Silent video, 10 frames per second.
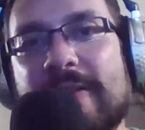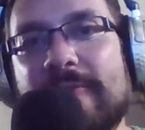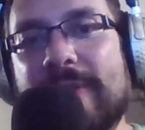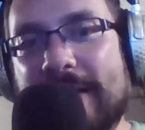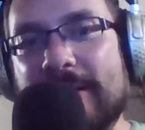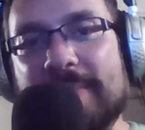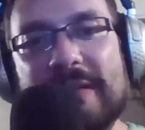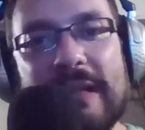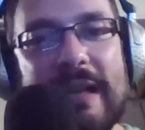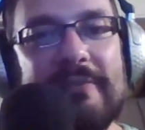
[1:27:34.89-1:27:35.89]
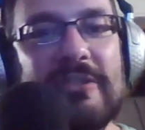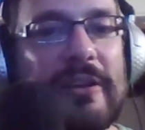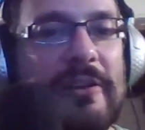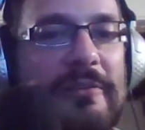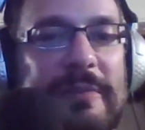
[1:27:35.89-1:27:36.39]
fire up a live
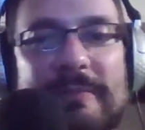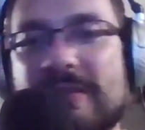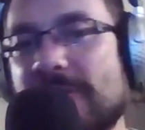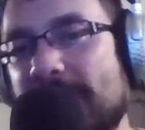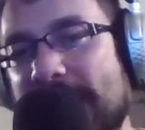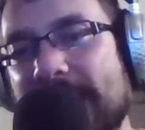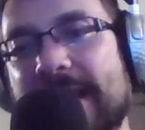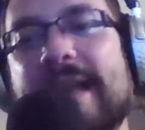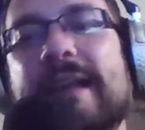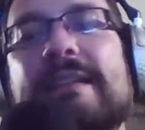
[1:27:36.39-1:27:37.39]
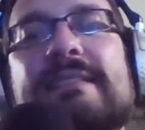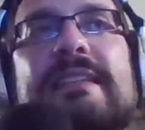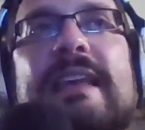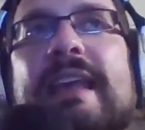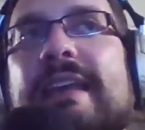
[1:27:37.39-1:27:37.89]
show, maybe do a podcast,
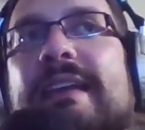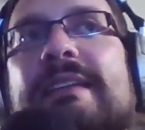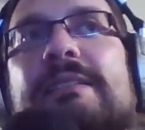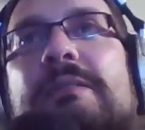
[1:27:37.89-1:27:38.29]
and